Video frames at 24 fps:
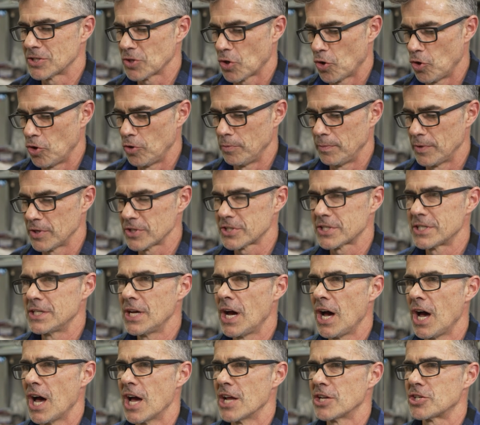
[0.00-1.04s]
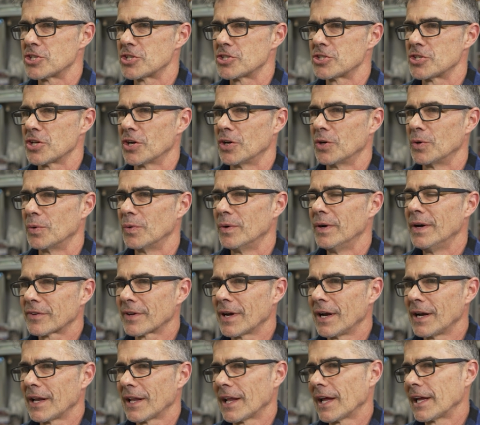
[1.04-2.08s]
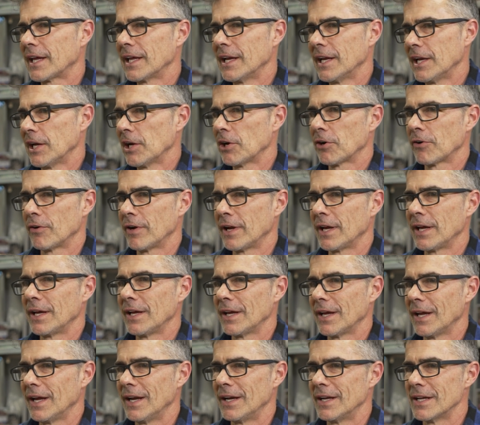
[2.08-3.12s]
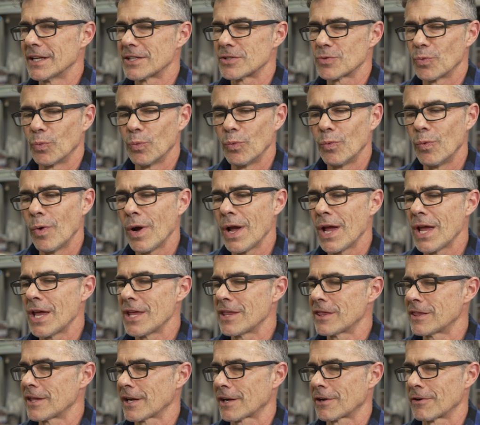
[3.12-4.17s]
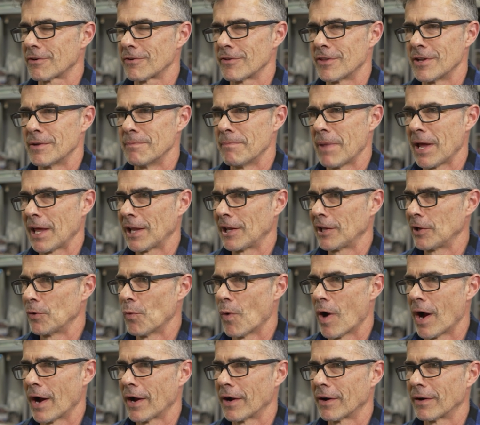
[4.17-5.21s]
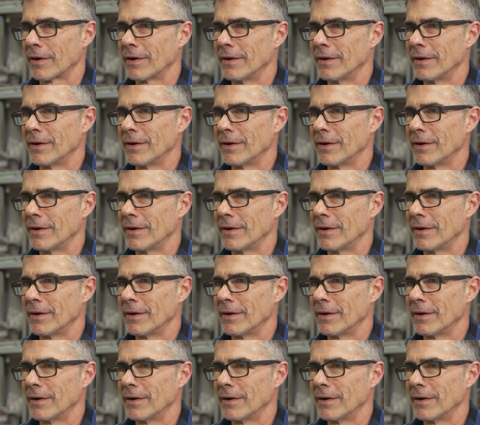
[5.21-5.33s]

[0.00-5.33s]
almost touch. So it's kind of like an earring, and it's way thicker than baling wire.